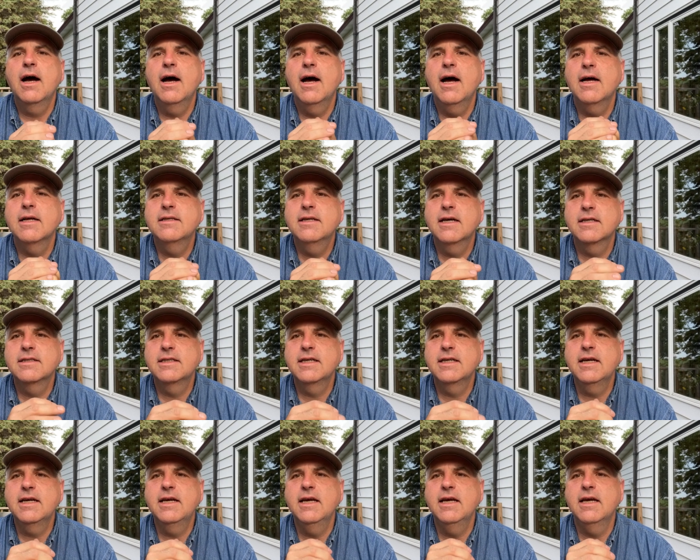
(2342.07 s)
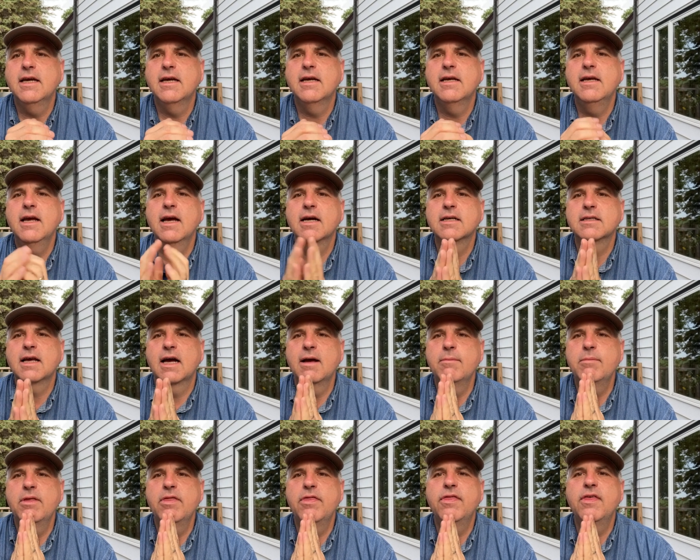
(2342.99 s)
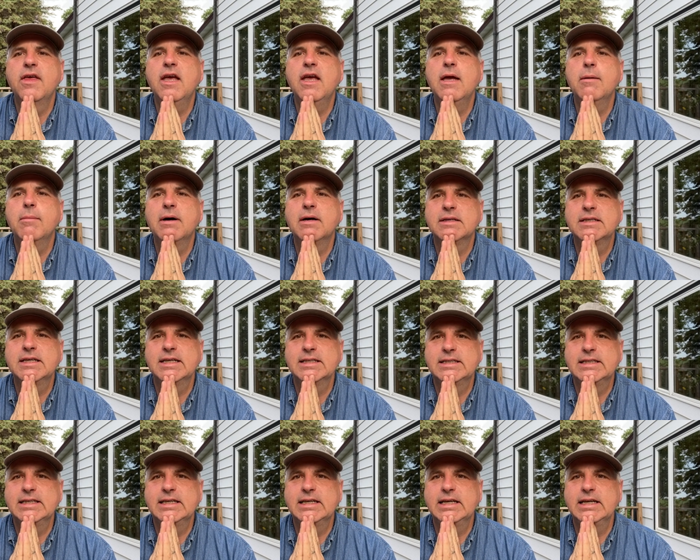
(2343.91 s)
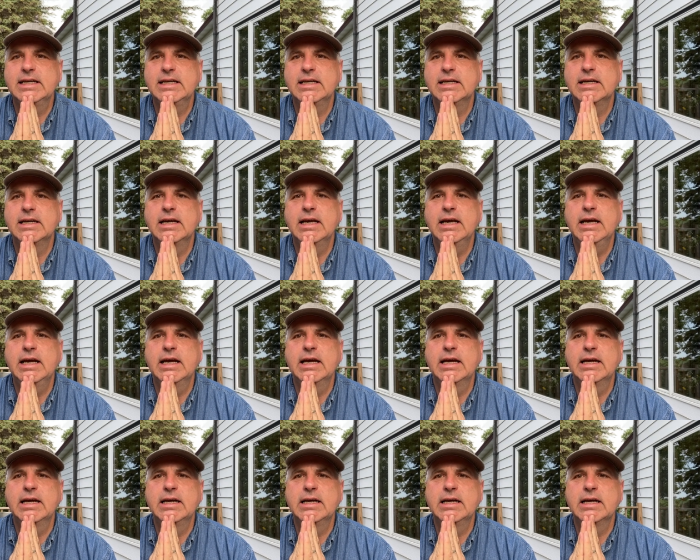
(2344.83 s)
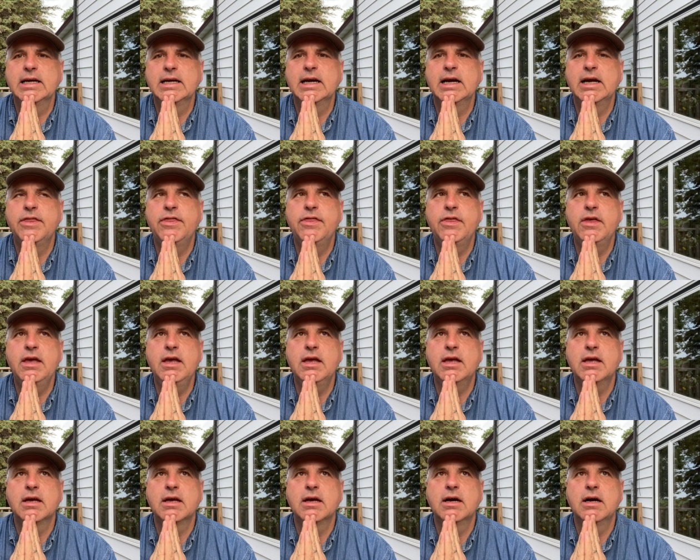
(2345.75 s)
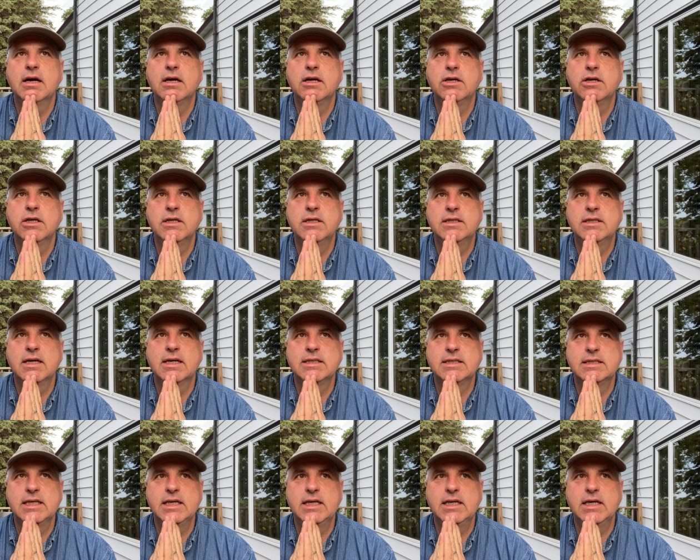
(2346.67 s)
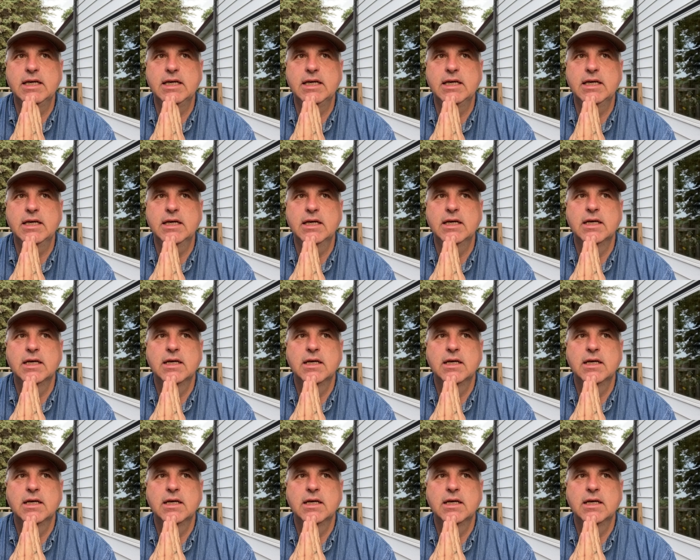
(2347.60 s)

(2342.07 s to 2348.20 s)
Tzatziki. Yes, I've been thinking about tzatziki. And I think a good tzatziki